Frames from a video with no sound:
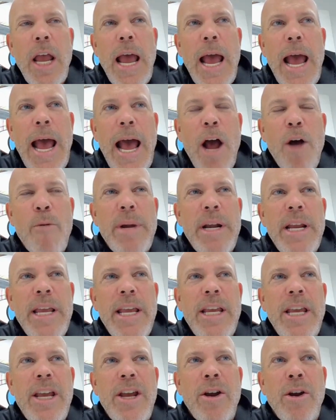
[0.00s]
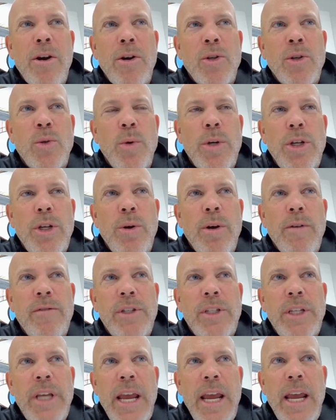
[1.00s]
How many years would you have
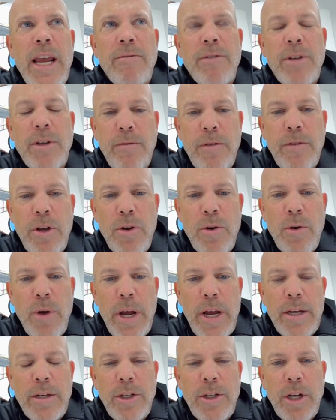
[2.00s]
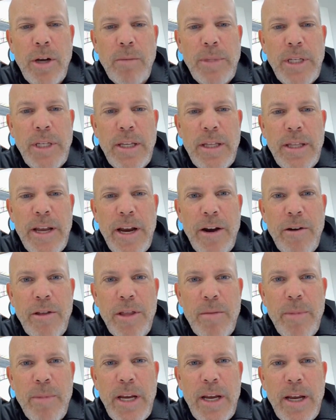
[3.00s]
saved if you had jumped in there in
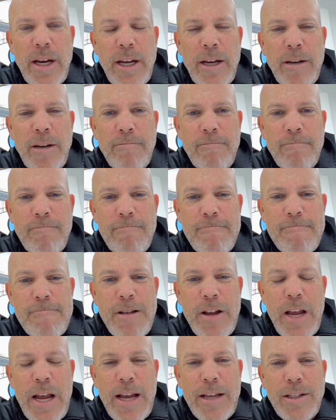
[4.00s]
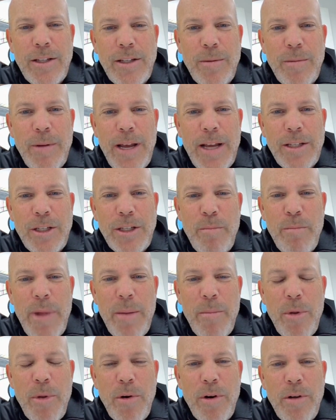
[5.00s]
the beginning? as a
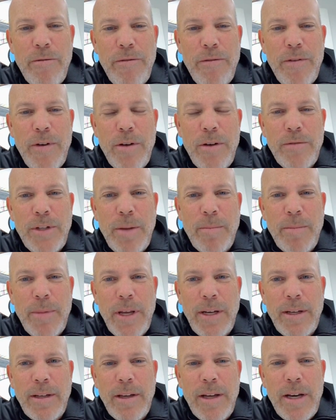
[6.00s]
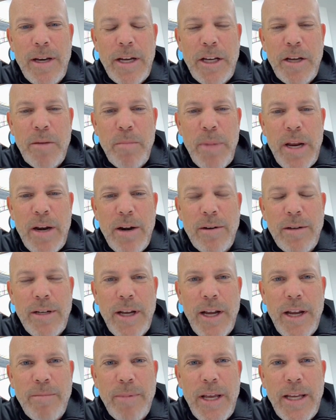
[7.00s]
member of something, an incubator
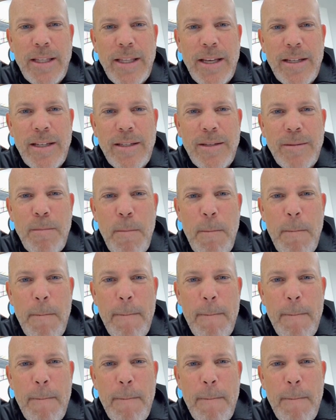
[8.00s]
type like this?